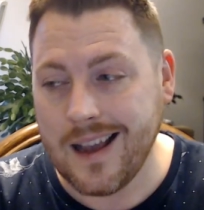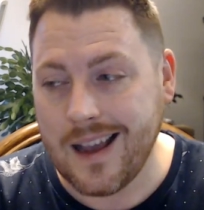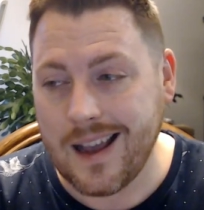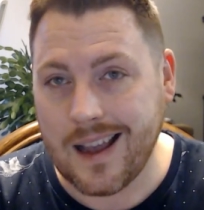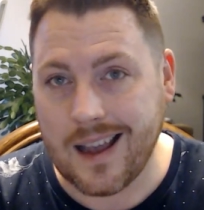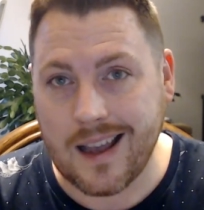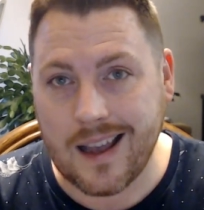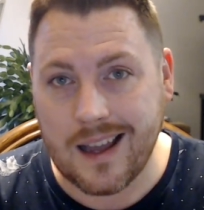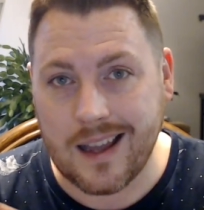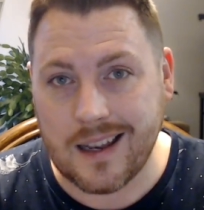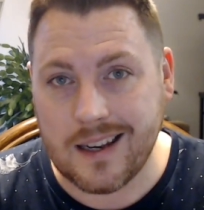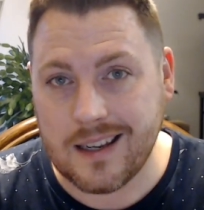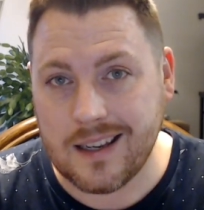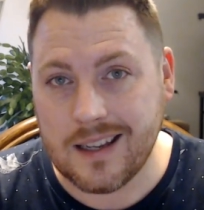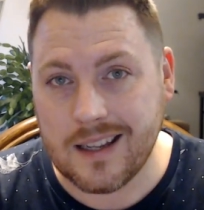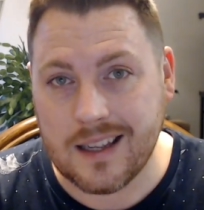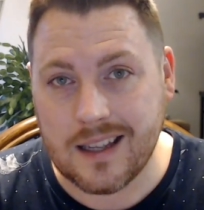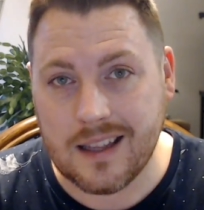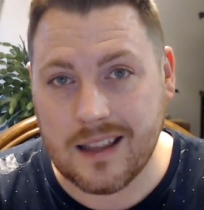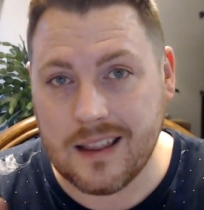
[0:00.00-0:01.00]

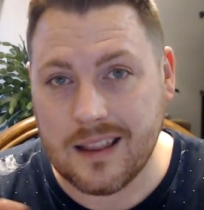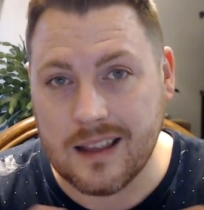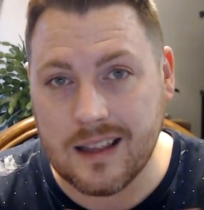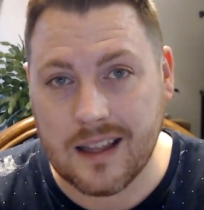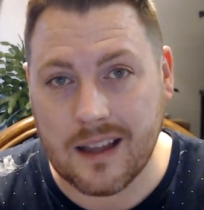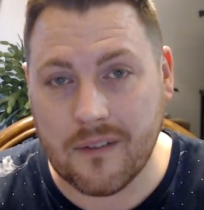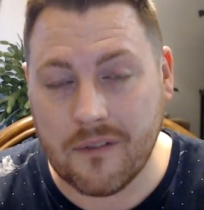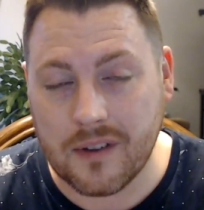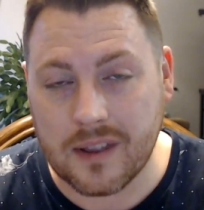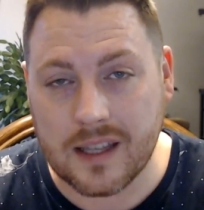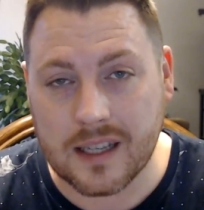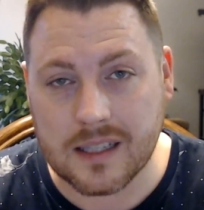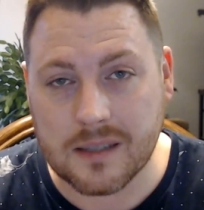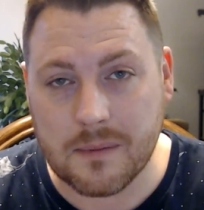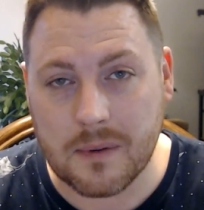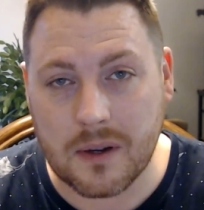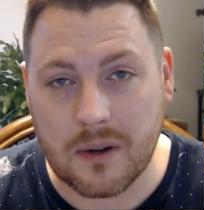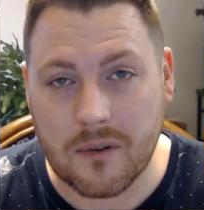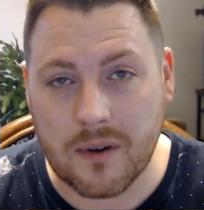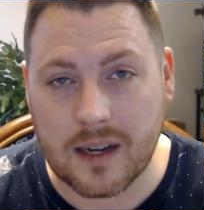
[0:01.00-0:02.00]
and everything's
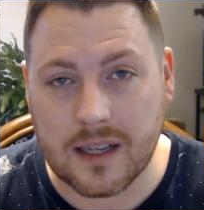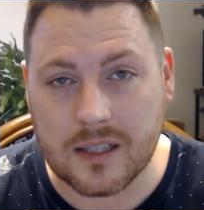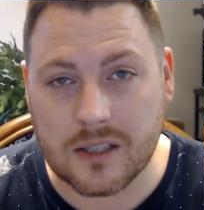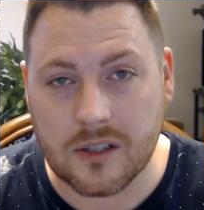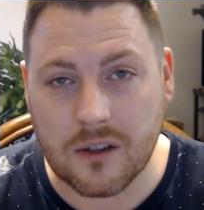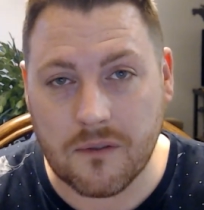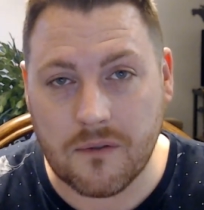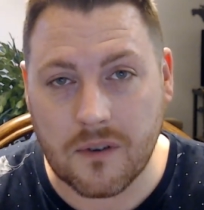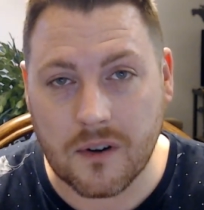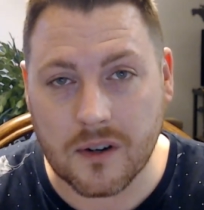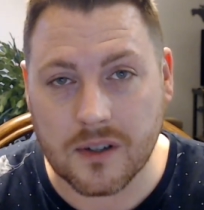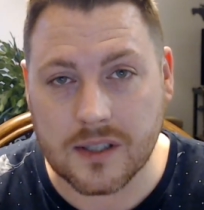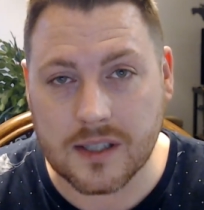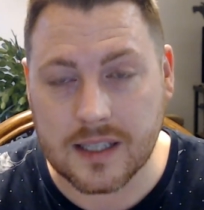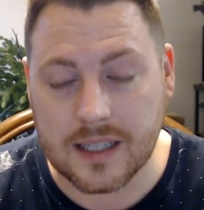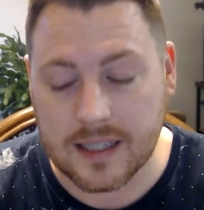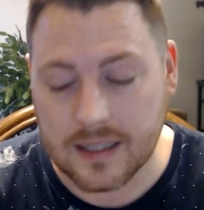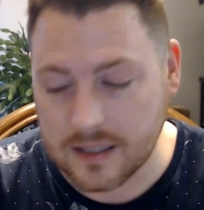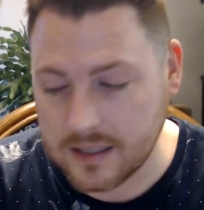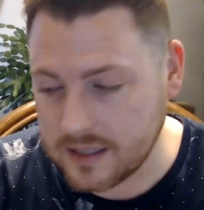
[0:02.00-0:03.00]
been great so far
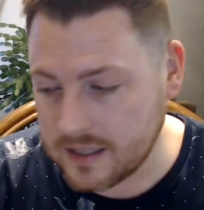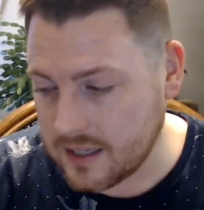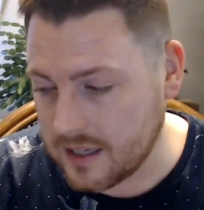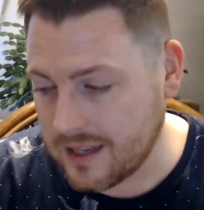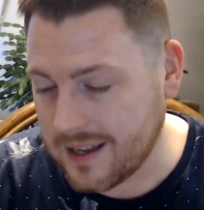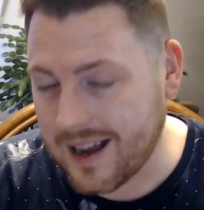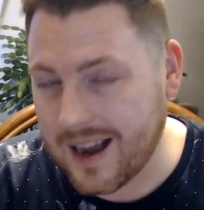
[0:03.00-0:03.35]
since.